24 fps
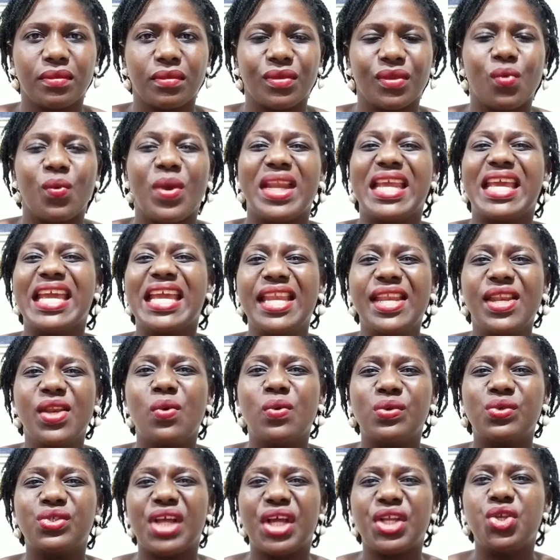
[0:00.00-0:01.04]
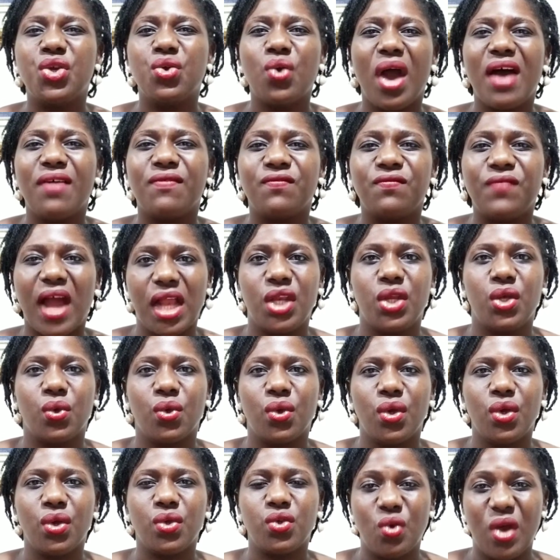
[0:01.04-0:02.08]
When he knows that you have value,
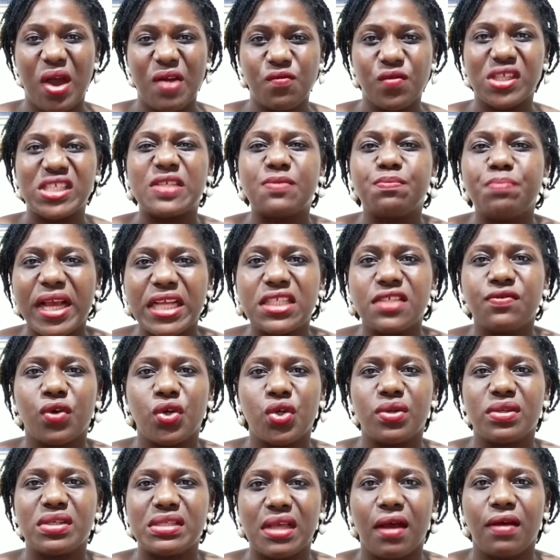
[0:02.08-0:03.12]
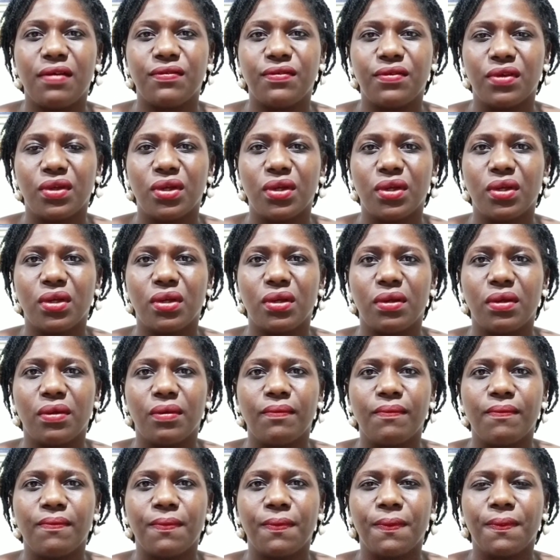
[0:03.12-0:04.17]
you have respect for yourself,
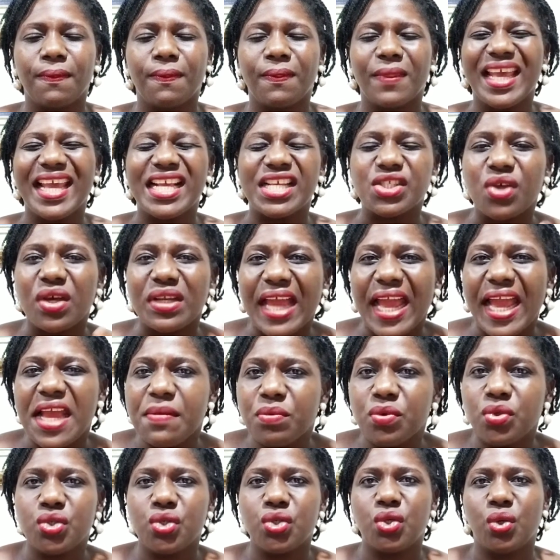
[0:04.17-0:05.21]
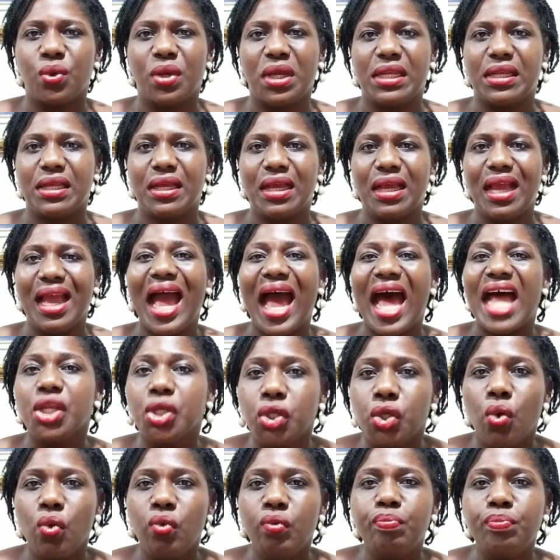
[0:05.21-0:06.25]
he's not able to do it. And
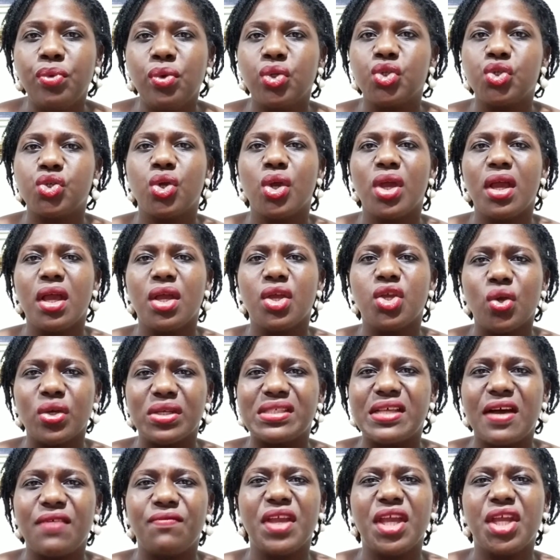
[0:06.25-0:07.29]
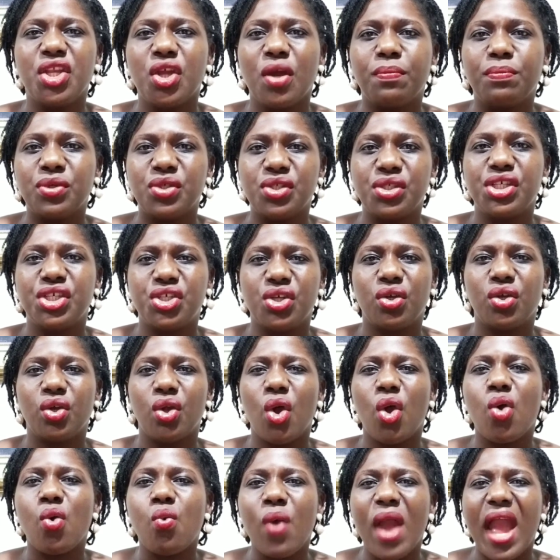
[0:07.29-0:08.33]
don't put yourself in your position
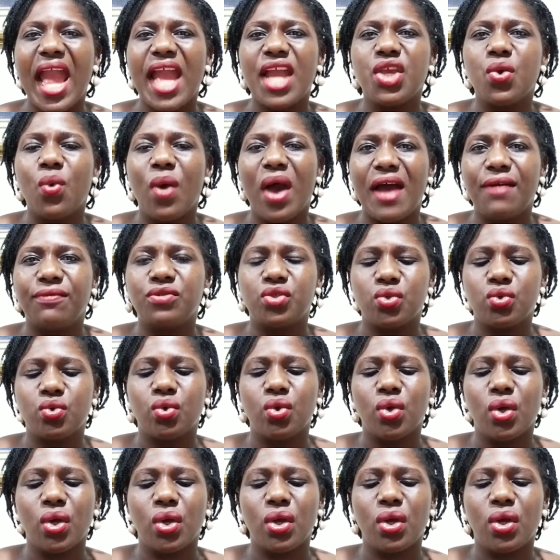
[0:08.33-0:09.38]
where you have to